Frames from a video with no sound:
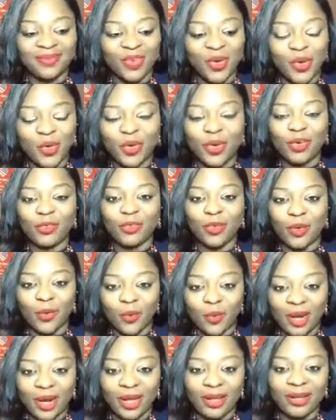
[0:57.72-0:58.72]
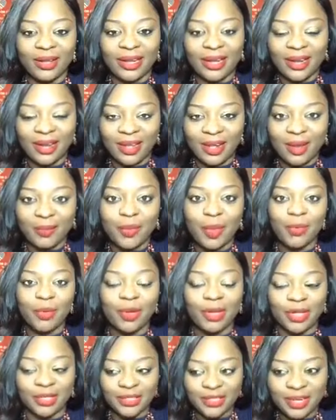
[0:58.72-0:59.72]
going on for a while, and a lot of
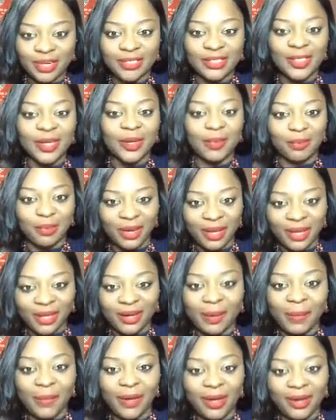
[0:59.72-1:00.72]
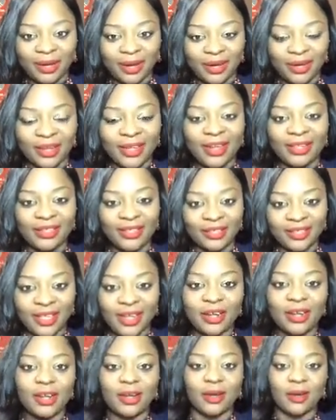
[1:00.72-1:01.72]
people are starting to complain about it. They're
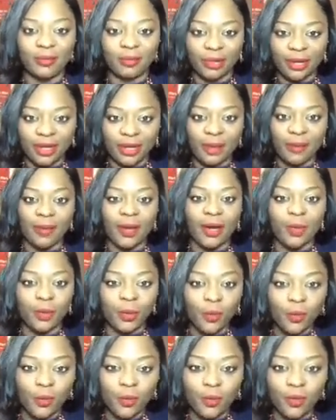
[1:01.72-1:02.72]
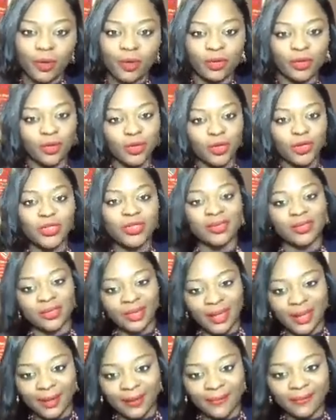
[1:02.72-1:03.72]
starting to complain about who or who should
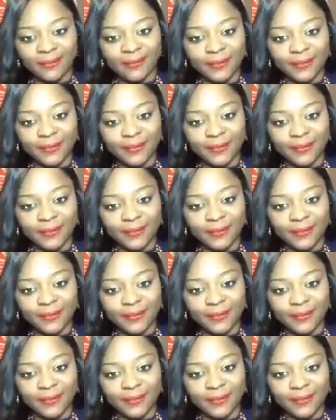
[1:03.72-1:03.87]
not